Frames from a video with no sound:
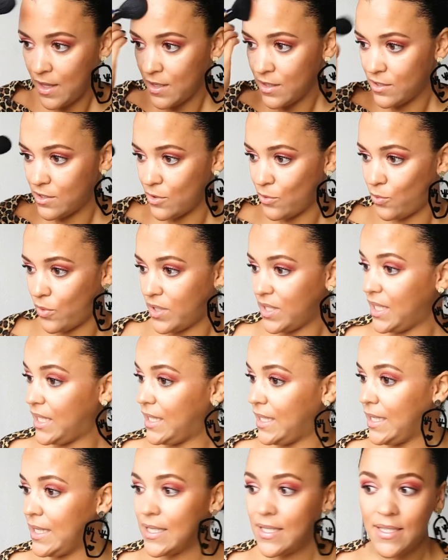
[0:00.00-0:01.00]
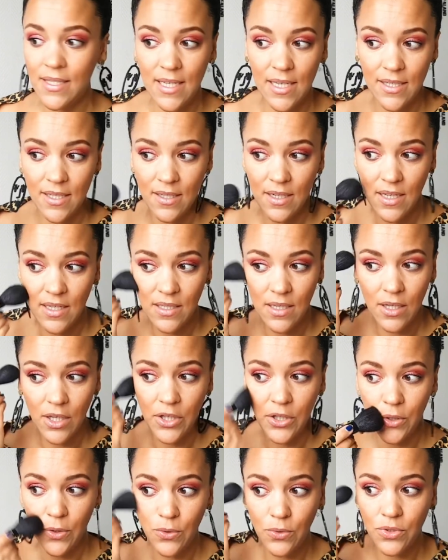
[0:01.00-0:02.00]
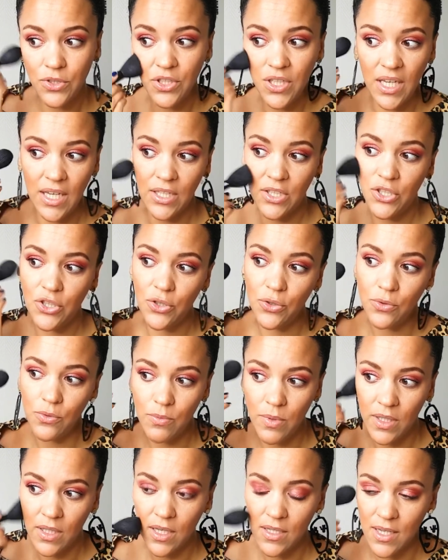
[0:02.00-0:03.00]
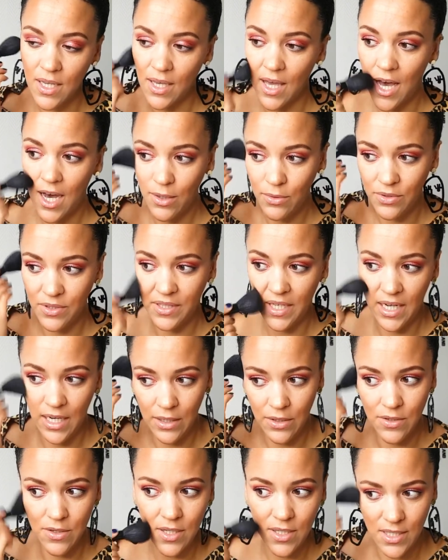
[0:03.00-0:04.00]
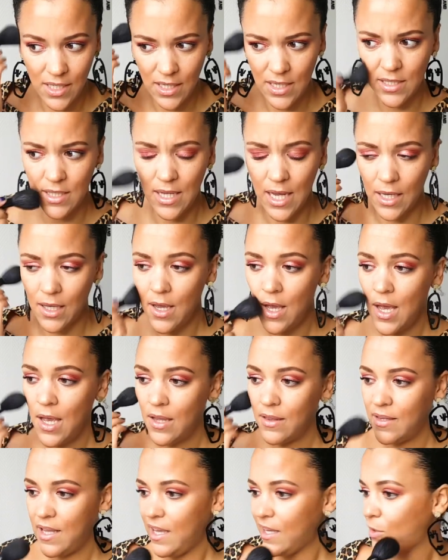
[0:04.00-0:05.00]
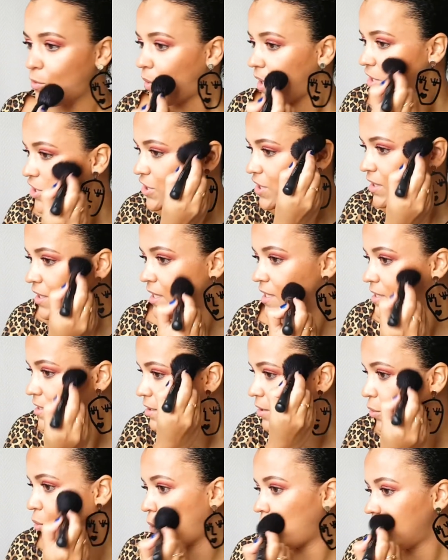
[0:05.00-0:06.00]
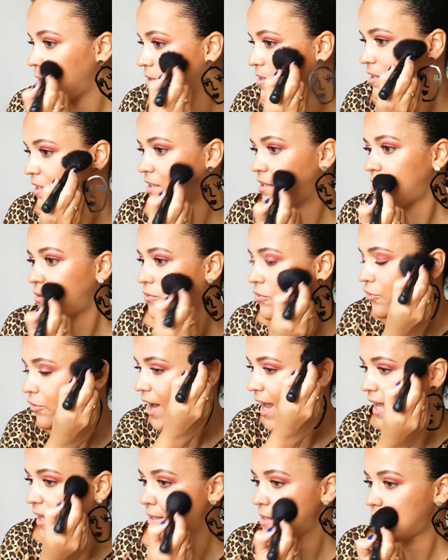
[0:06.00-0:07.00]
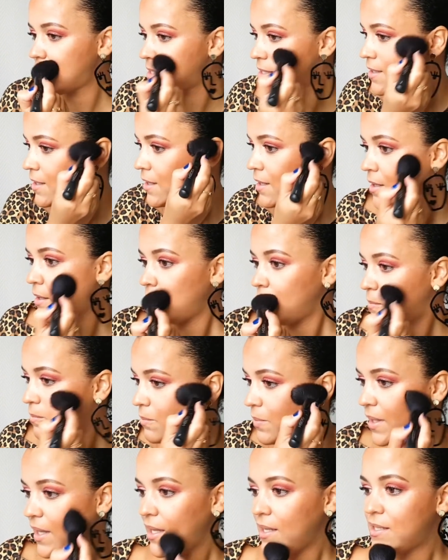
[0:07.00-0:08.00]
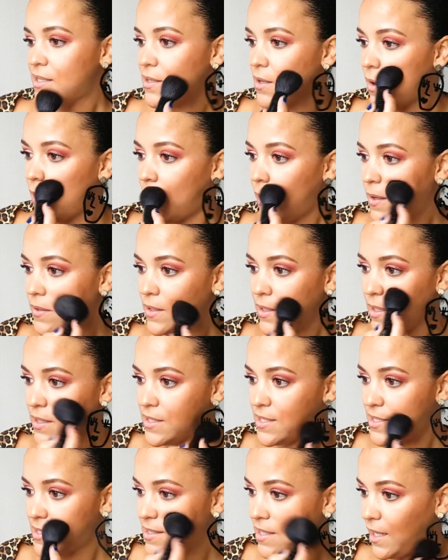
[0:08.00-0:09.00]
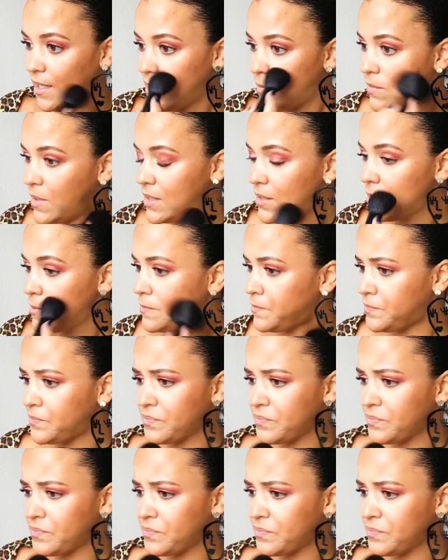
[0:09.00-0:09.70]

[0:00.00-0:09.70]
So when he says it is a huge issue because like how dare you say this? Like they question his loyalty to France based on his statement.